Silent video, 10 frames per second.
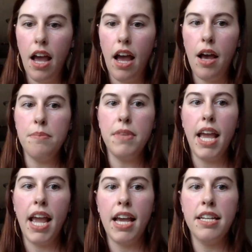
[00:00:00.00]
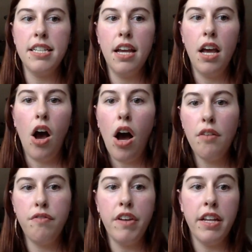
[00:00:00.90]
And
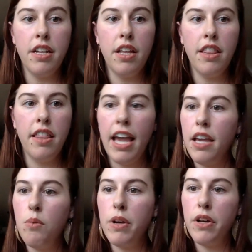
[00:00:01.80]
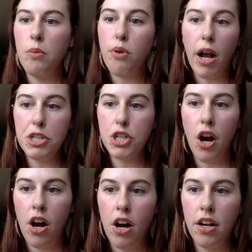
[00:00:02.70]
often they will brush
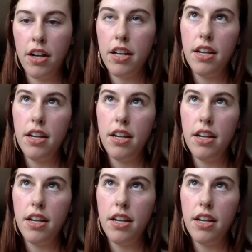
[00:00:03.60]
hog